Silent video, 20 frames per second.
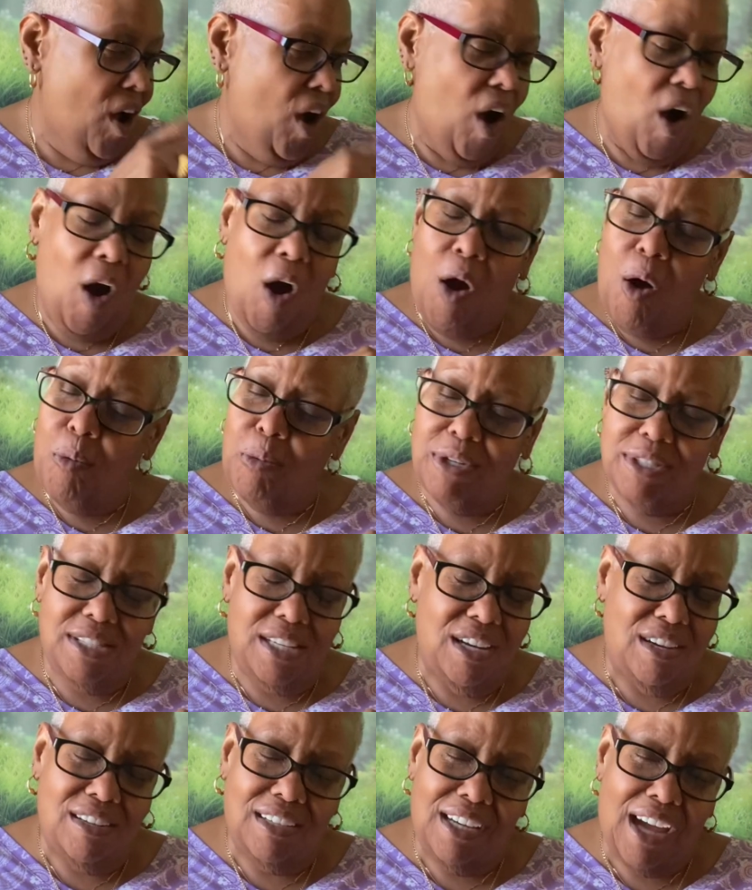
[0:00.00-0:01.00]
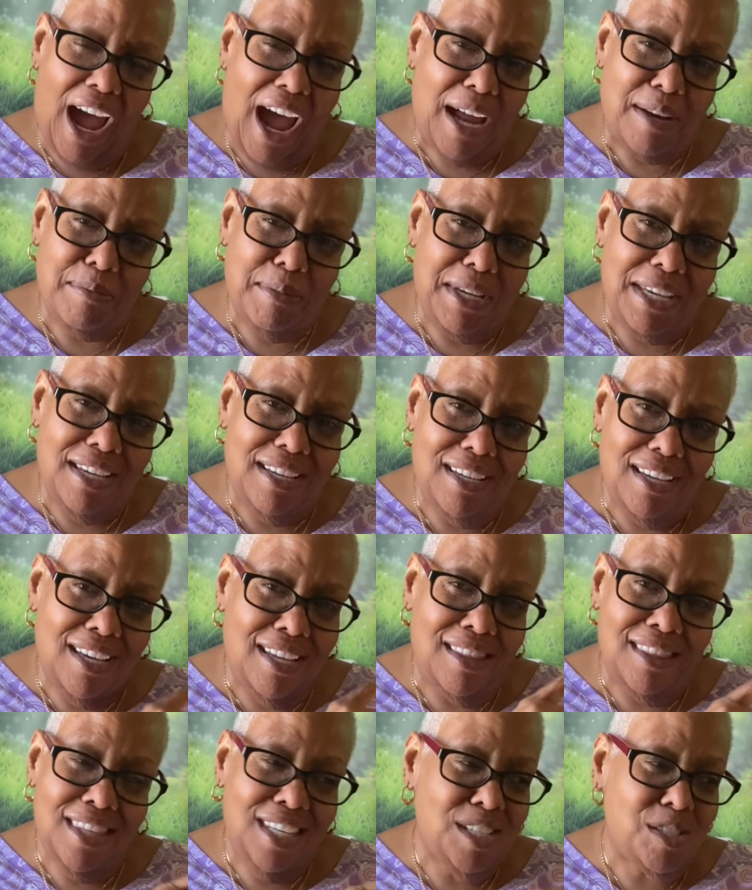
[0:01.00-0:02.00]
always here to guide me
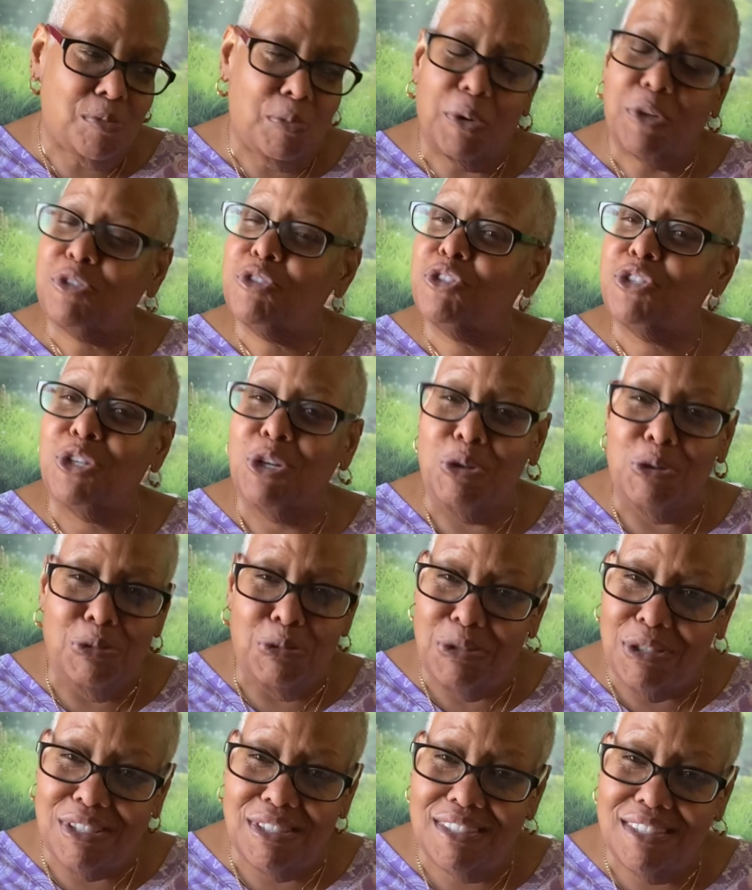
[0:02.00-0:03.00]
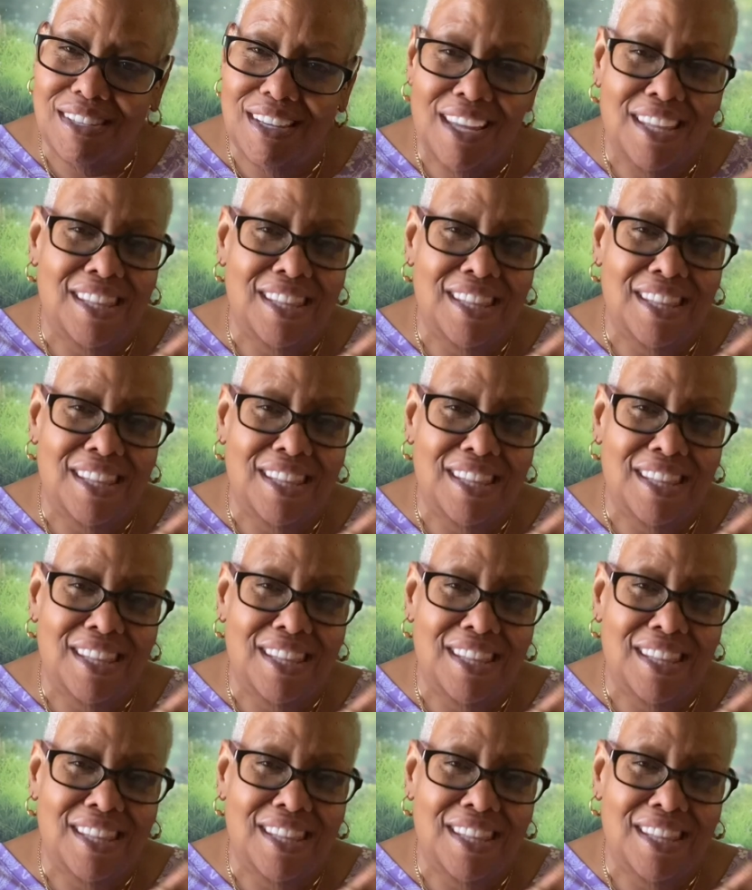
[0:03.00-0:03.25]
in these pursuits.